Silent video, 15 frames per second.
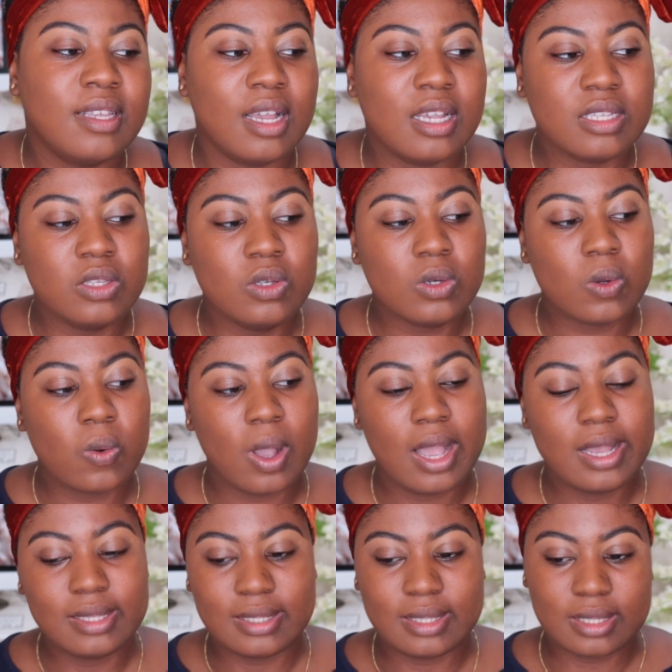does look
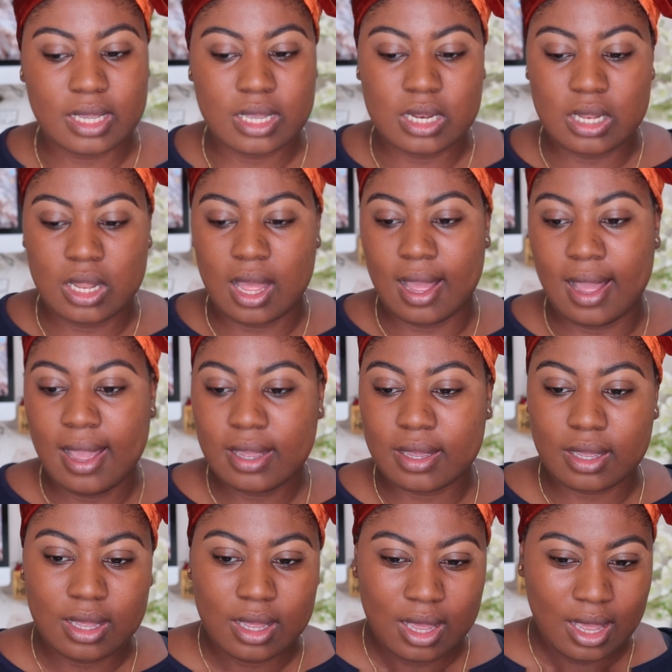quite
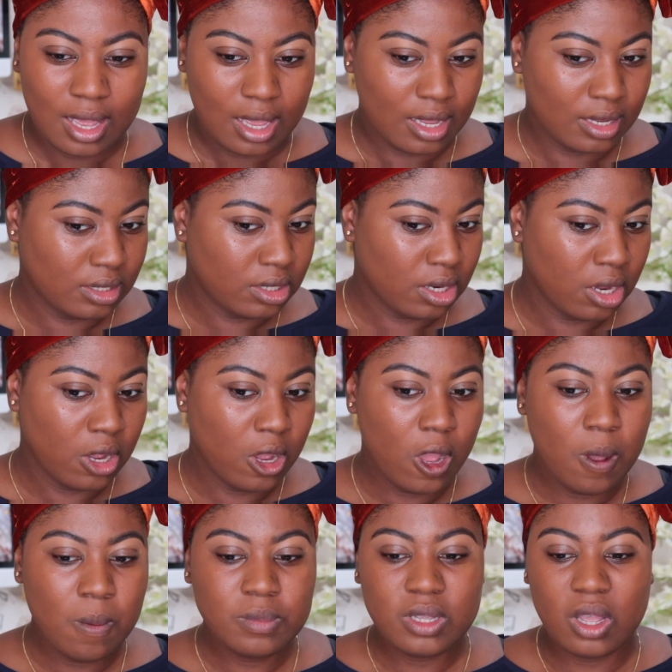skin-like. In
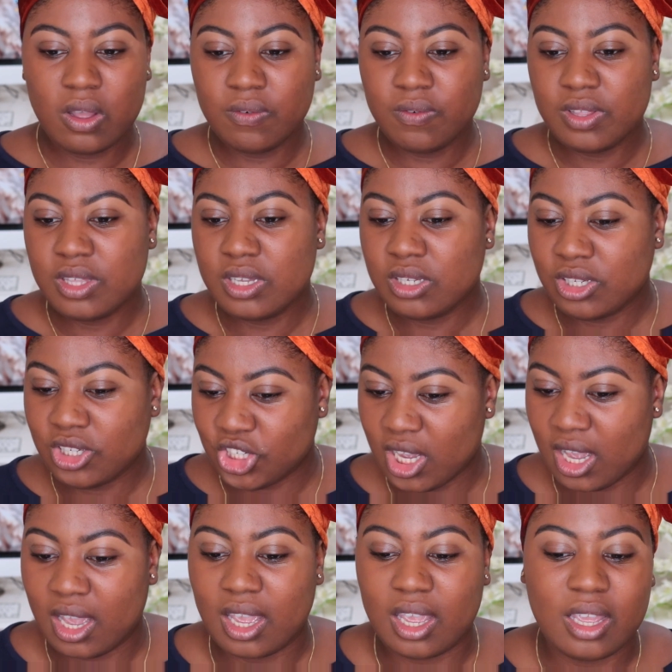terms of the
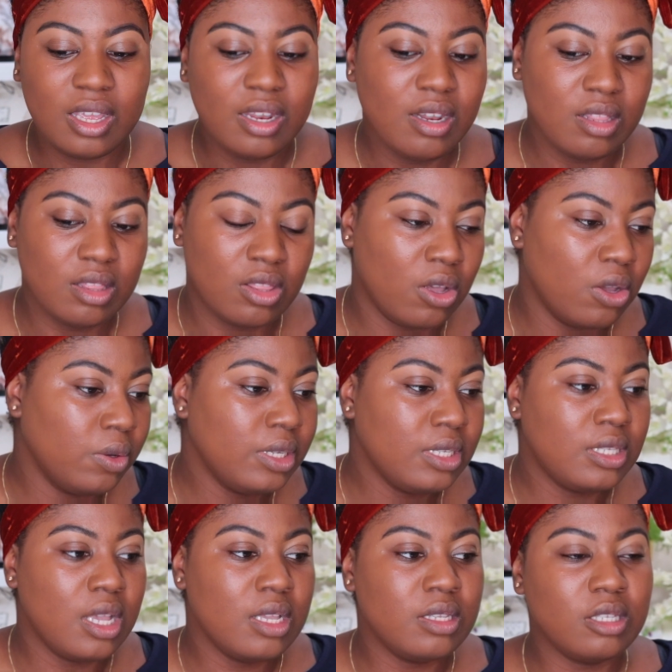shade, though it
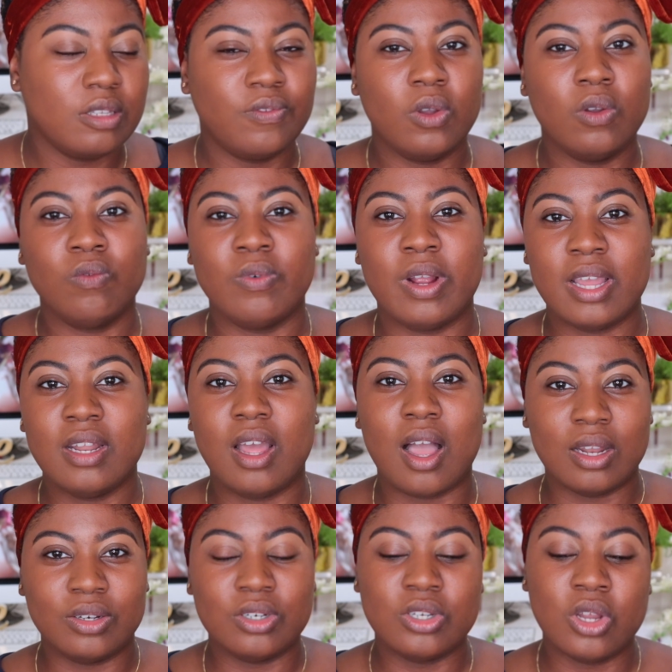says it's for red
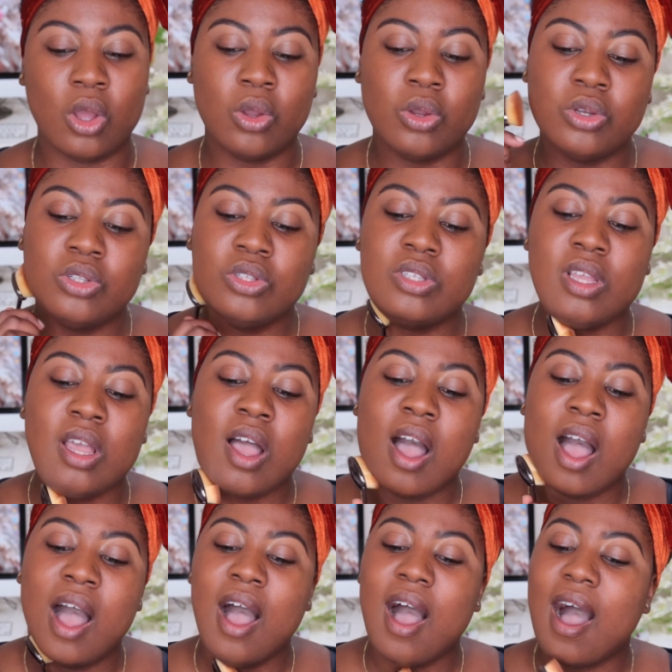undertones,
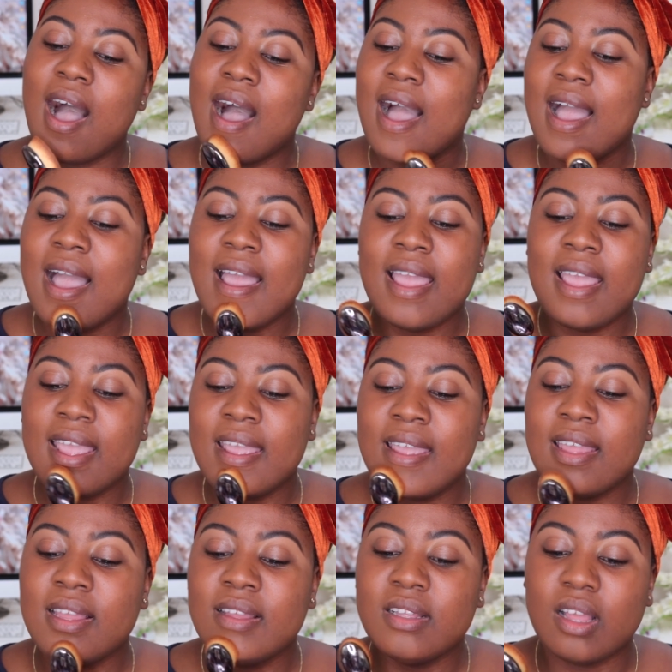
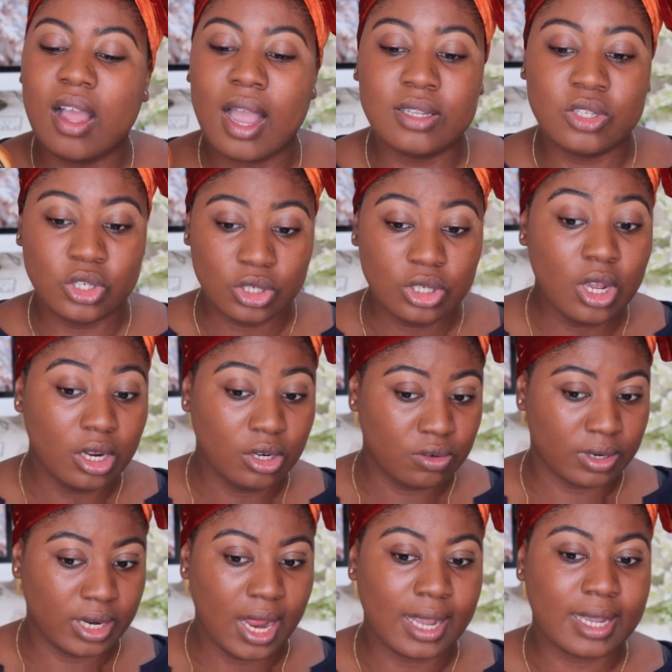I do
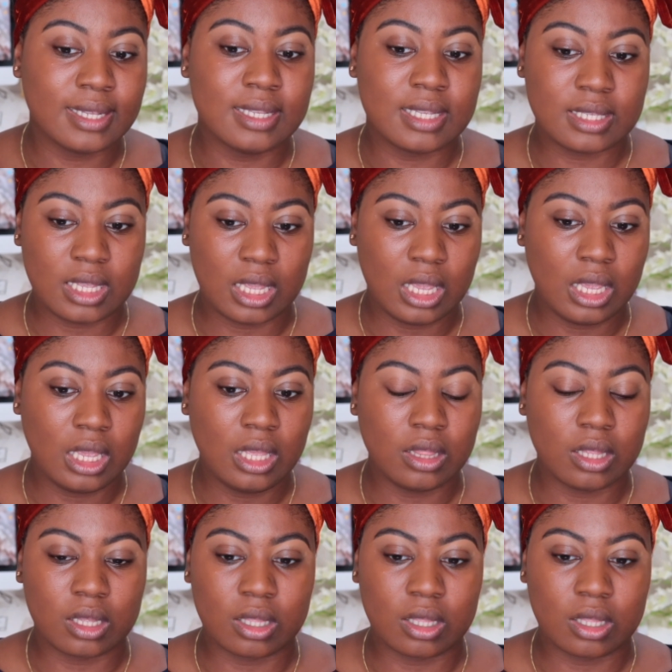agree. I can see the